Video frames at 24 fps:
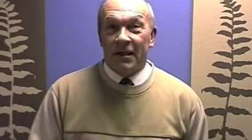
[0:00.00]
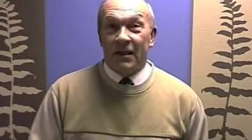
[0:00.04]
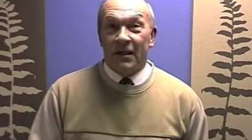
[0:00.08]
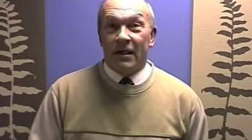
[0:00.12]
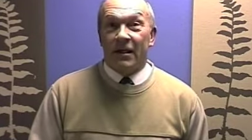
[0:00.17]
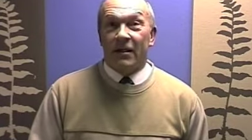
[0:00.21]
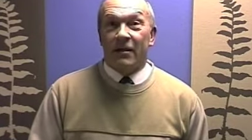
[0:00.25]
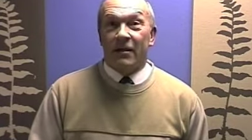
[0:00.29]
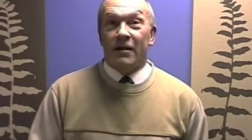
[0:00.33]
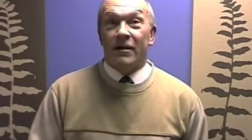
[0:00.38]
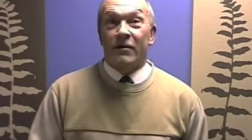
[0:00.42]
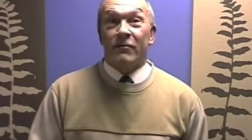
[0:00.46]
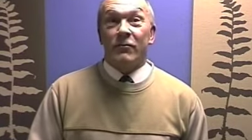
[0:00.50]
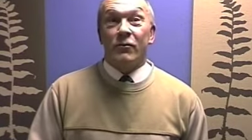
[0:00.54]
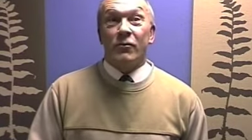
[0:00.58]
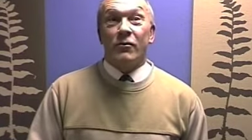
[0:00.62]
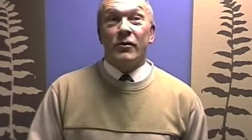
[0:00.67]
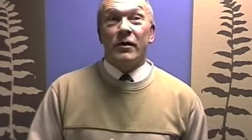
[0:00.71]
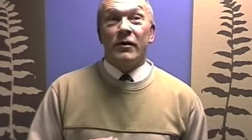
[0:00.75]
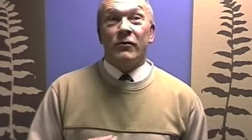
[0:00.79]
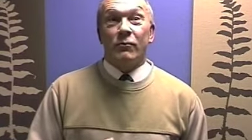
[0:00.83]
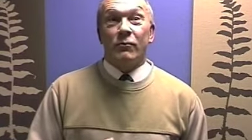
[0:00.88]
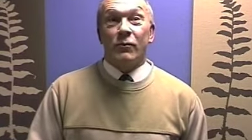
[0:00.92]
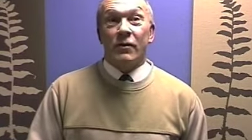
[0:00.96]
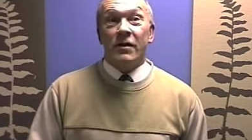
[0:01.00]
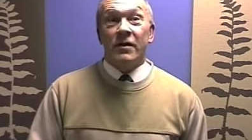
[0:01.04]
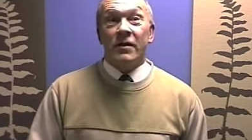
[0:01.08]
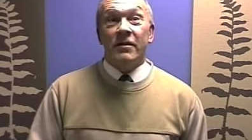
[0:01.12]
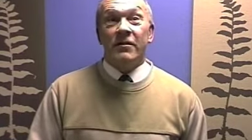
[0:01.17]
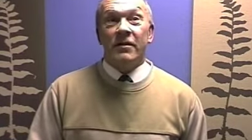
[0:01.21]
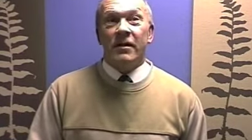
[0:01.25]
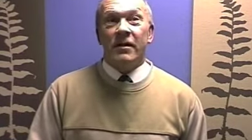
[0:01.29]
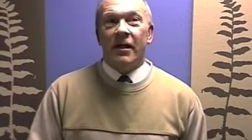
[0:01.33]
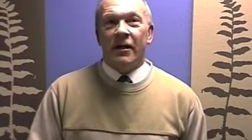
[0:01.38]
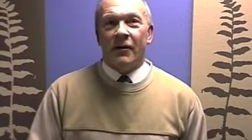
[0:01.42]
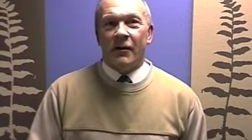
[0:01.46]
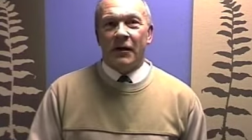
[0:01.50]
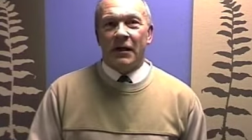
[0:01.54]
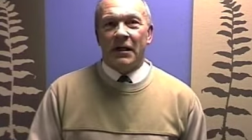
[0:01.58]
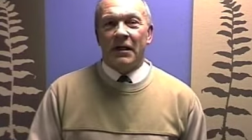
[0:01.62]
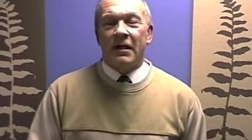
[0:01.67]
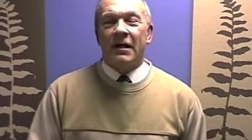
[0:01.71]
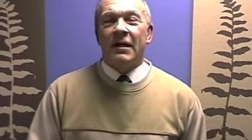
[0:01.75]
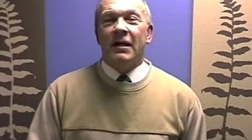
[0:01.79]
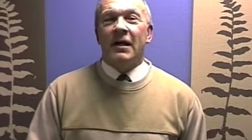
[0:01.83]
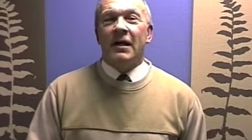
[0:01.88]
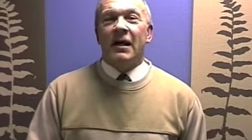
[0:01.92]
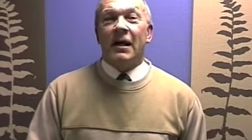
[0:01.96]
and therefore it's worth knowing
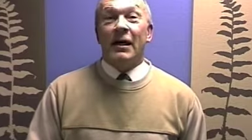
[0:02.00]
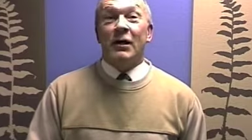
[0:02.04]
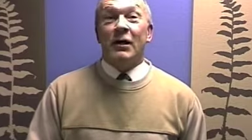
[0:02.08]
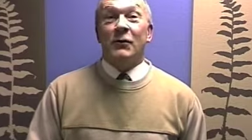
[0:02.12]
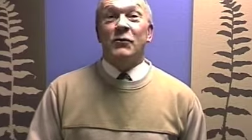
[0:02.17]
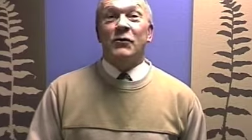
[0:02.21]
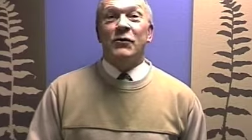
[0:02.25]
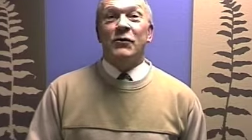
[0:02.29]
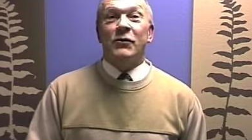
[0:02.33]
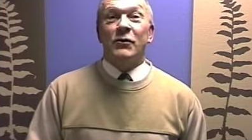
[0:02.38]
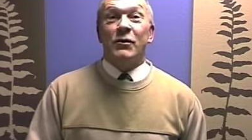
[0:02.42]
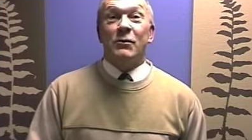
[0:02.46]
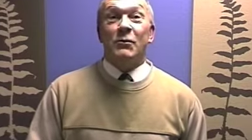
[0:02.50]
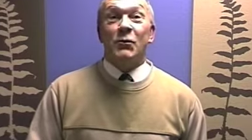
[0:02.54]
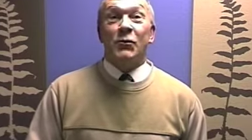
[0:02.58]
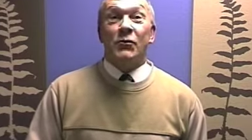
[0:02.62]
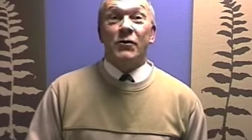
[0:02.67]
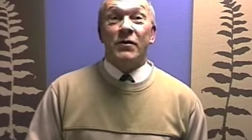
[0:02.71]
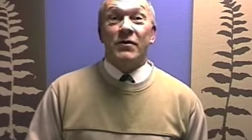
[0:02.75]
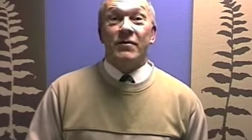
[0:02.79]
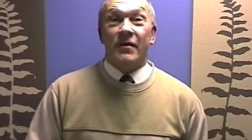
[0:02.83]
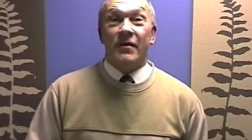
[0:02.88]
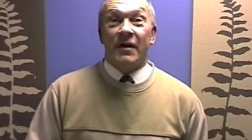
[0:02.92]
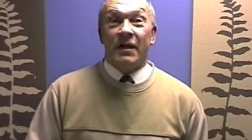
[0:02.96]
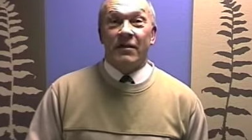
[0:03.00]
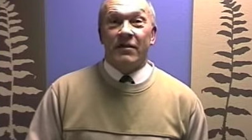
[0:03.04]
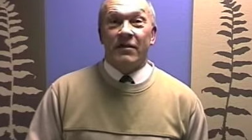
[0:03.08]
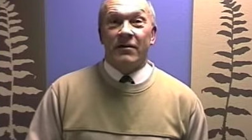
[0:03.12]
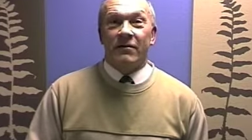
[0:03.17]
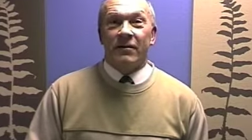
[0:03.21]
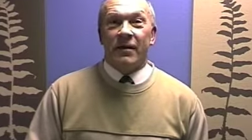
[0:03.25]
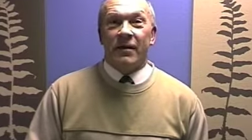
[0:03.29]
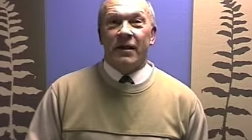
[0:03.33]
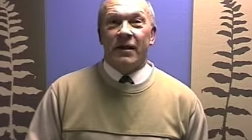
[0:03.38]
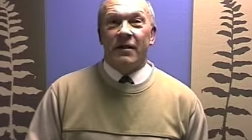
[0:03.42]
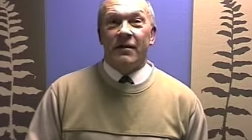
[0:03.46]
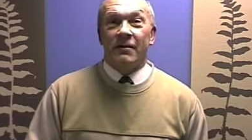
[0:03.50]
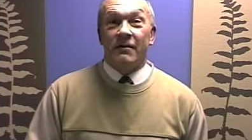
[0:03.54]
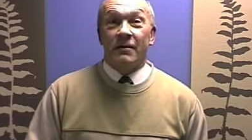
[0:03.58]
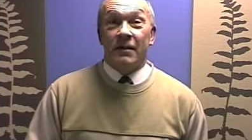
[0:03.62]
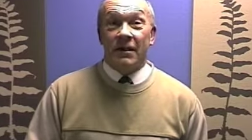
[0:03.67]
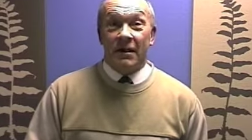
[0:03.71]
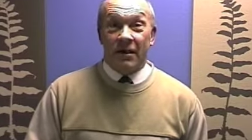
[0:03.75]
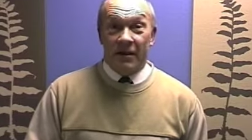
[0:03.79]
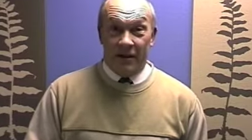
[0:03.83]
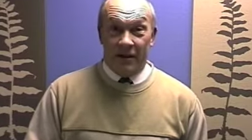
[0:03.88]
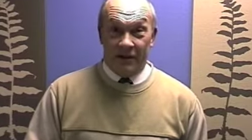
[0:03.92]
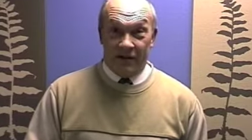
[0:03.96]
how to do it more effectively,
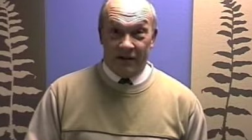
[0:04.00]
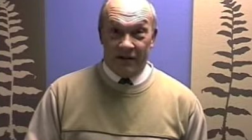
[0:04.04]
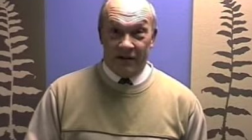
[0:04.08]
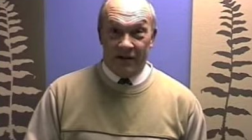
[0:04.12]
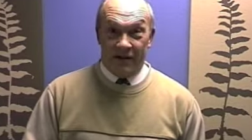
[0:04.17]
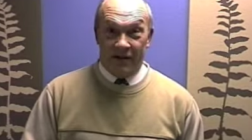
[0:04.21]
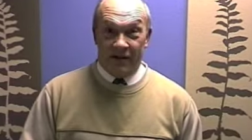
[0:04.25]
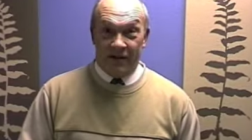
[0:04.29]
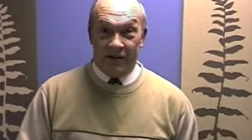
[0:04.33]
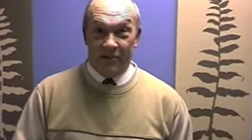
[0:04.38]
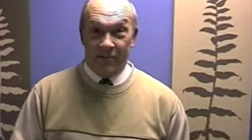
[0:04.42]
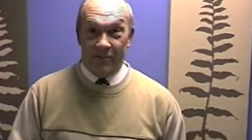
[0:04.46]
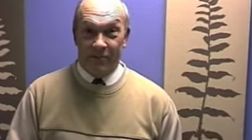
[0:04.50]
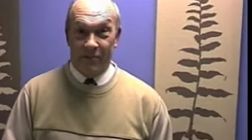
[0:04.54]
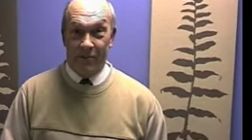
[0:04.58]
isn't it?